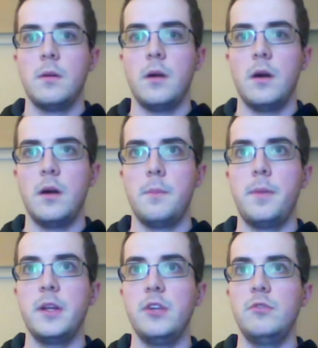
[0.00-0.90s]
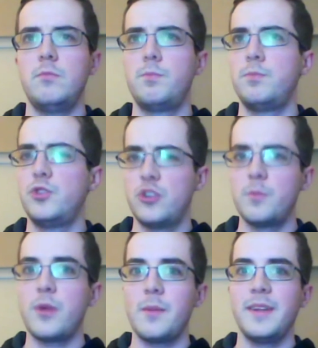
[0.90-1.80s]
but you
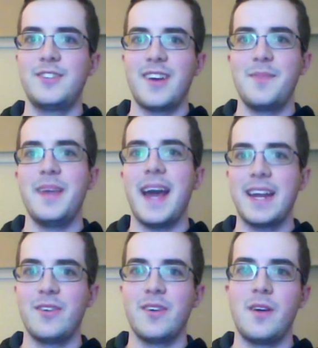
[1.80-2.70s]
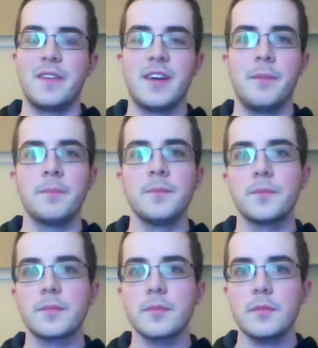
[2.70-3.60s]
should probably try to be accurate all the time.
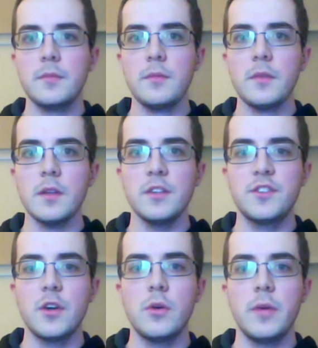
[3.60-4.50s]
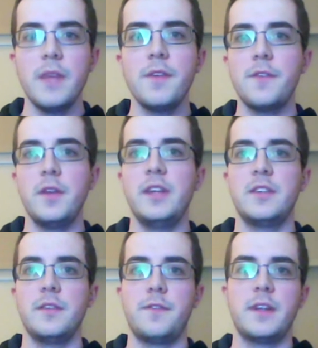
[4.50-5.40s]
So even if you need
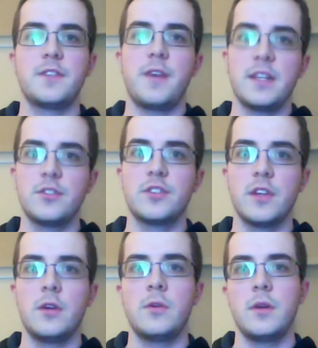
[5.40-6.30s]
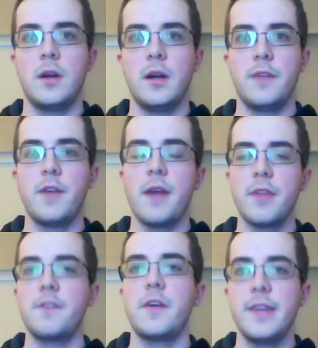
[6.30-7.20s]
to fence fast or slow, if you have
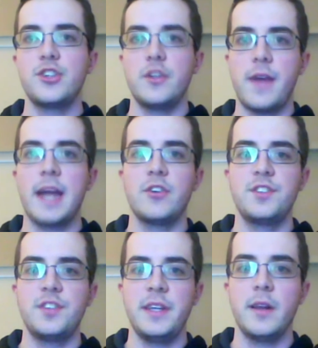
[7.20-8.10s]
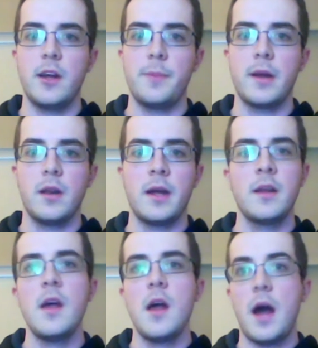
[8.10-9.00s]
that foundation of accuracy, it'll help out a
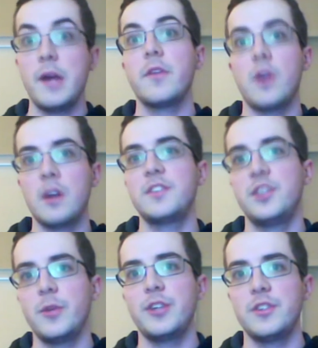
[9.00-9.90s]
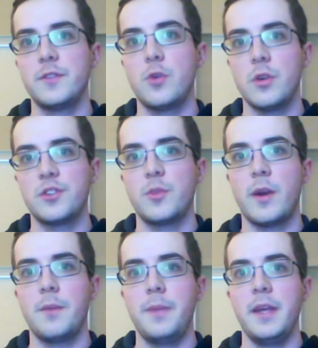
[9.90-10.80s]
lot. I know there are situations, of course,
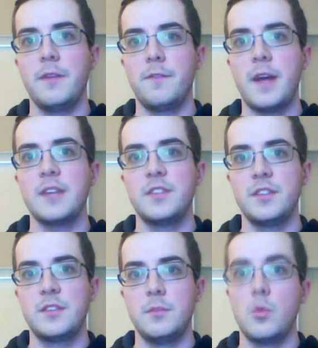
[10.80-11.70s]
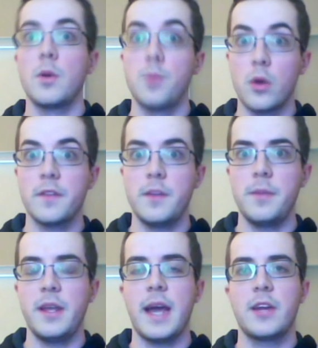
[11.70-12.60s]
where being fast is more important than
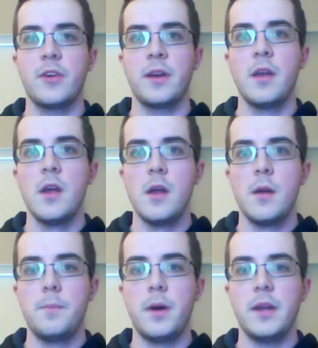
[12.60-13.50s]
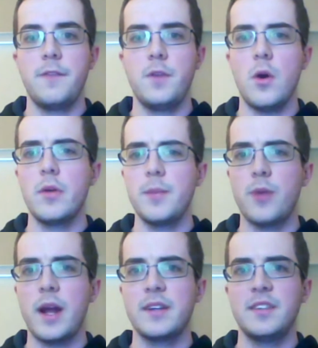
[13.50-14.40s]
being accurate, but if you only
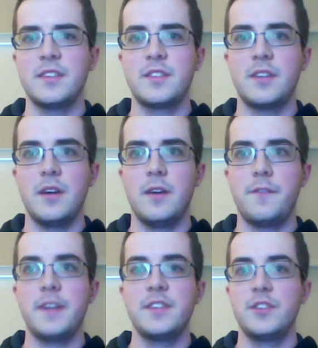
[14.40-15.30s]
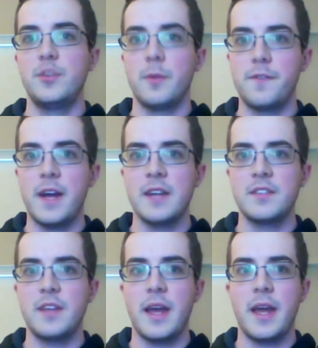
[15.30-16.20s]
practice fencing super
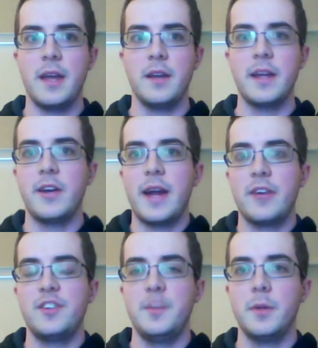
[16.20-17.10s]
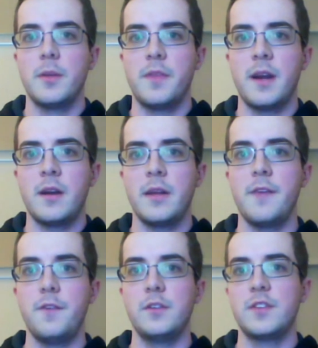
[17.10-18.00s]
fast and let your accuracy build up there,
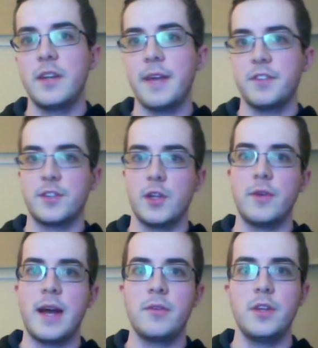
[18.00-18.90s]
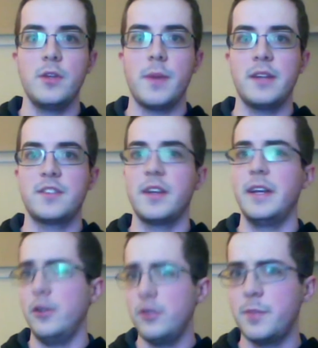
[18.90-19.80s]
if you suddenly have to slow down, you might
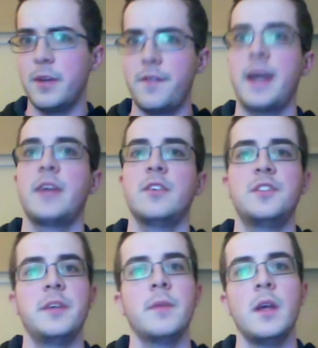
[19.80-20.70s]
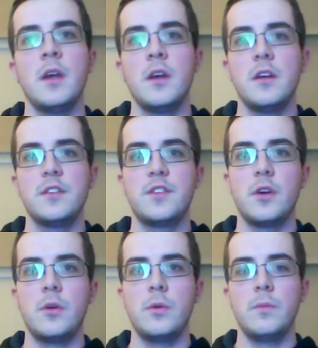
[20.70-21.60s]
suddenly a bit of accuracy.
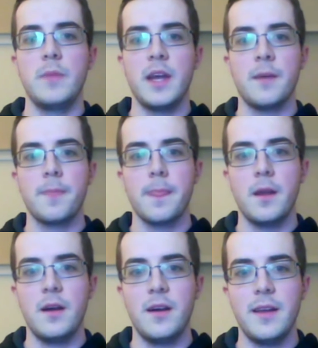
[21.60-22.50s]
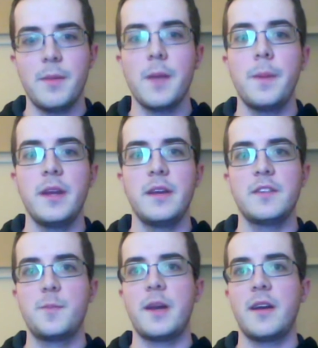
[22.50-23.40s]
So yeah, in my opinion,
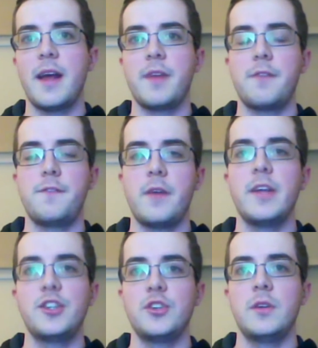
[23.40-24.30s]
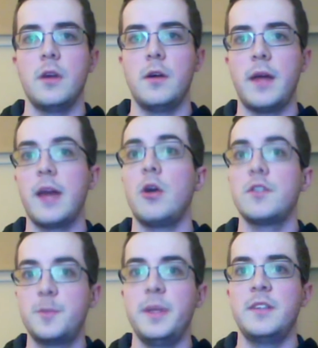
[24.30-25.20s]
it's better to have that foundation at all
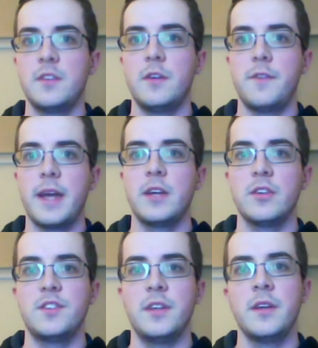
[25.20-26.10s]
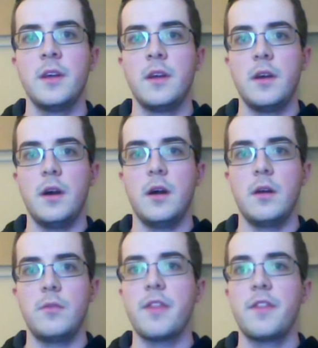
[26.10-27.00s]
speeds of accuracy
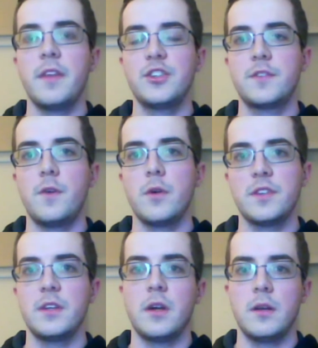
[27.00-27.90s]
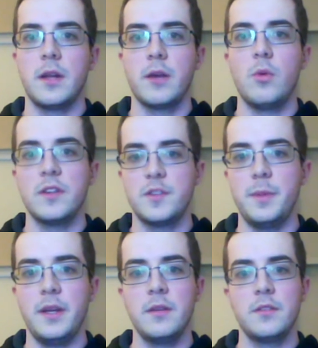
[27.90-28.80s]
rather than just focusing on like one
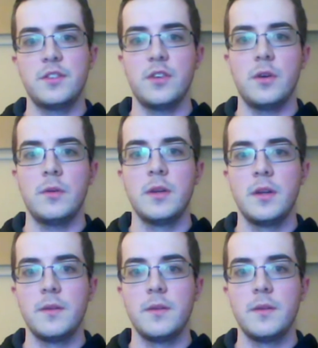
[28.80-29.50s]
speed. So